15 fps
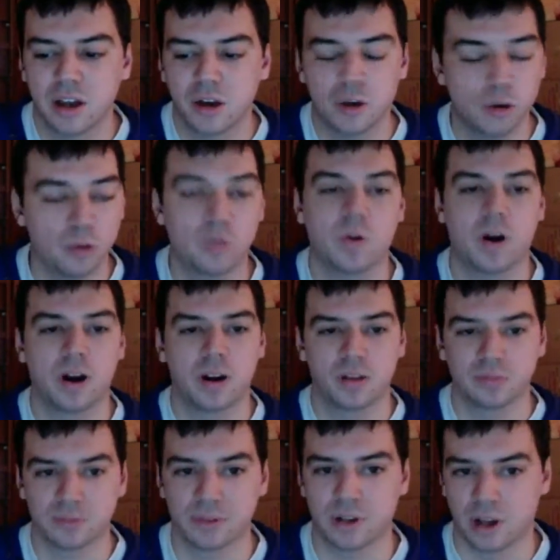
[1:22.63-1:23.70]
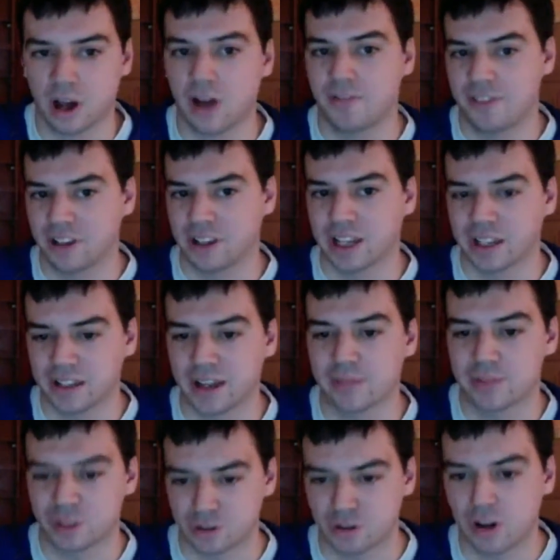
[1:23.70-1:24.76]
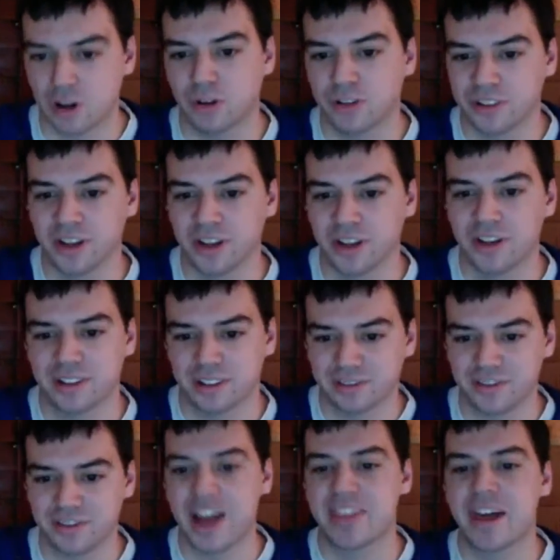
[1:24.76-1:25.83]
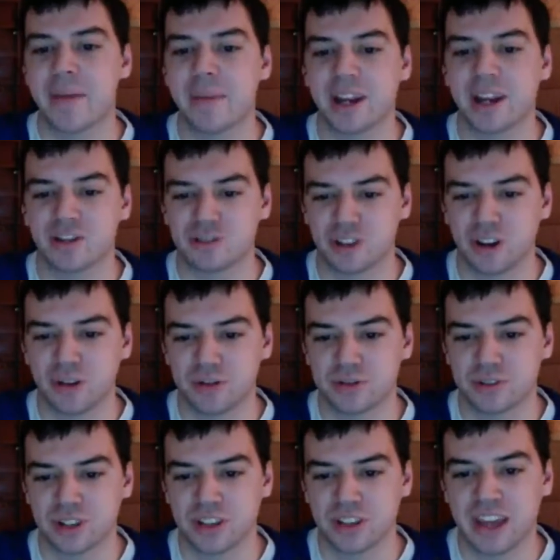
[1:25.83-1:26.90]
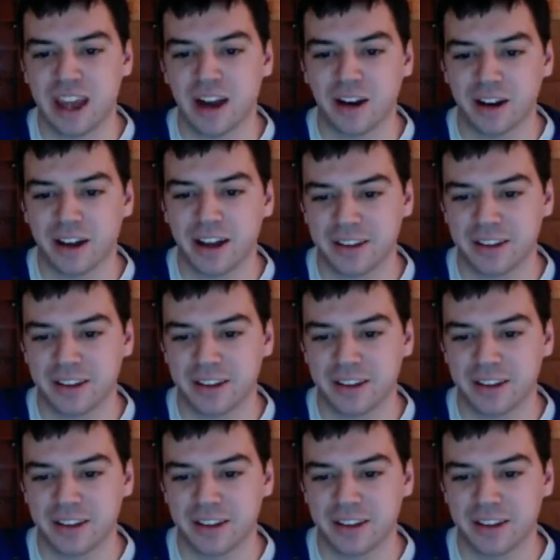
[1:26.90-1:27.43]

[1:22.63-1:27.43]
who are often times struggle to find that many shows in the area,